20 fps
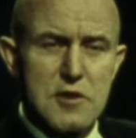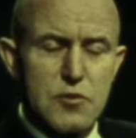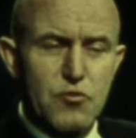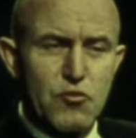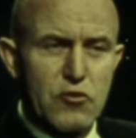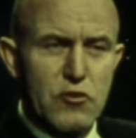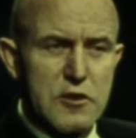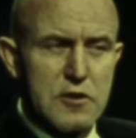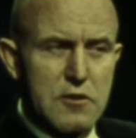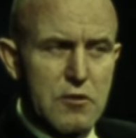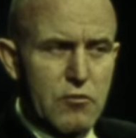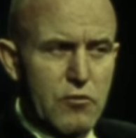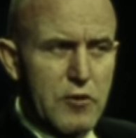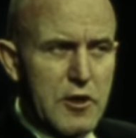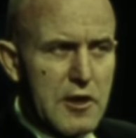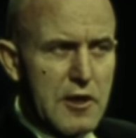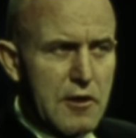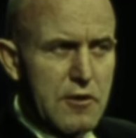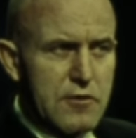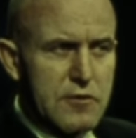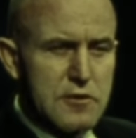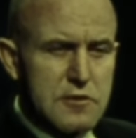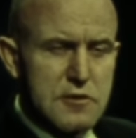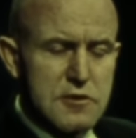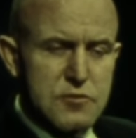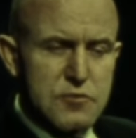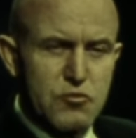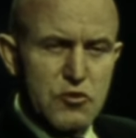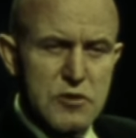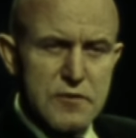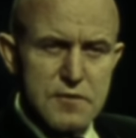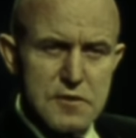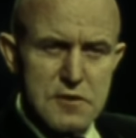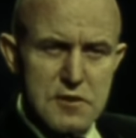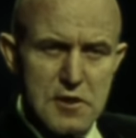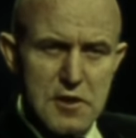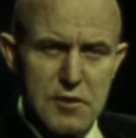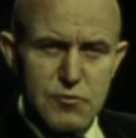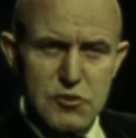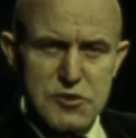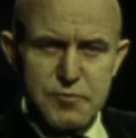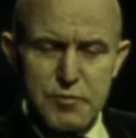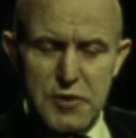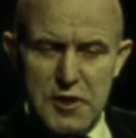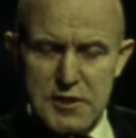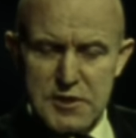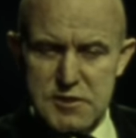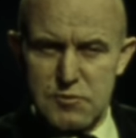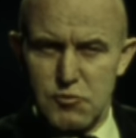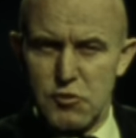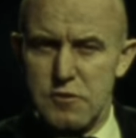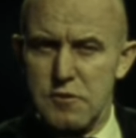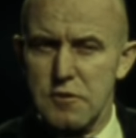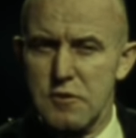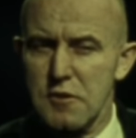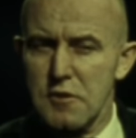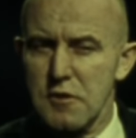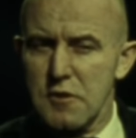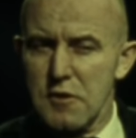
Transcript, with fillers: submarine around in as brief a time as possible.